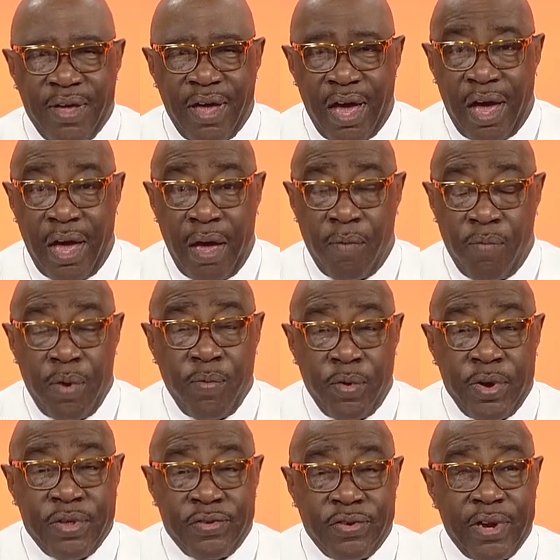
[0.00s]
uh, we were
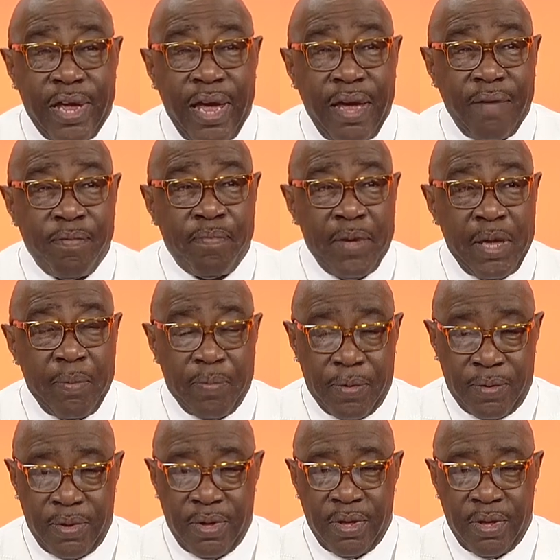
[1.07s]
enslaved people.